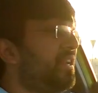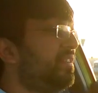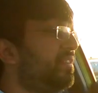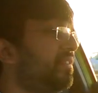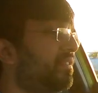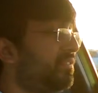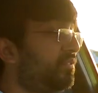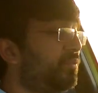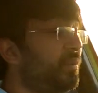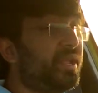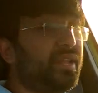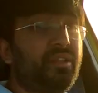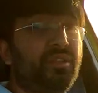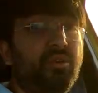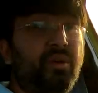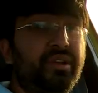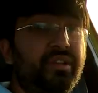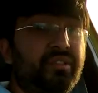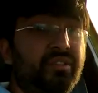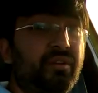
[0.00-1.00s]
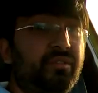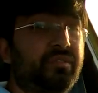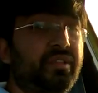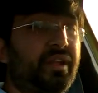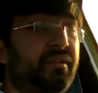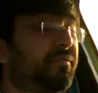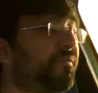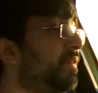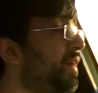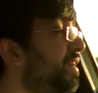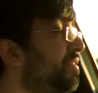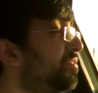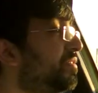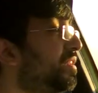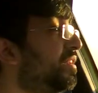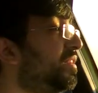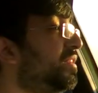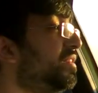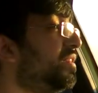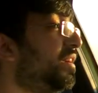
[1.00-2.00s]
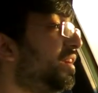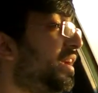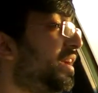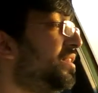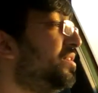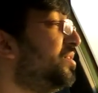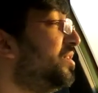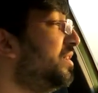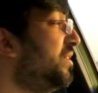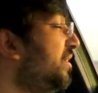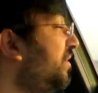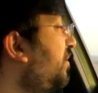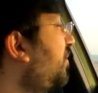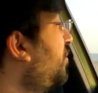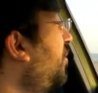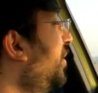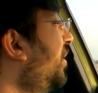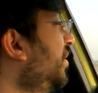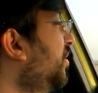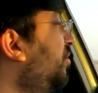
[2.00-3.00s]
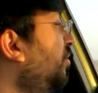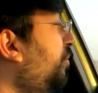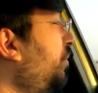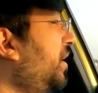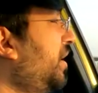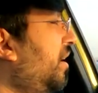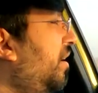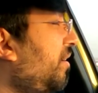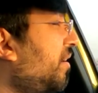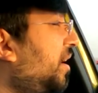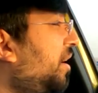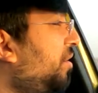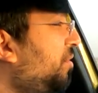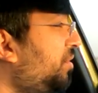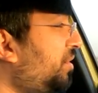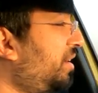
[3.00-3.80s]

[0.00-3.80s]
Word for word: The sweet noise of that 5-cylinder engine is going to be around,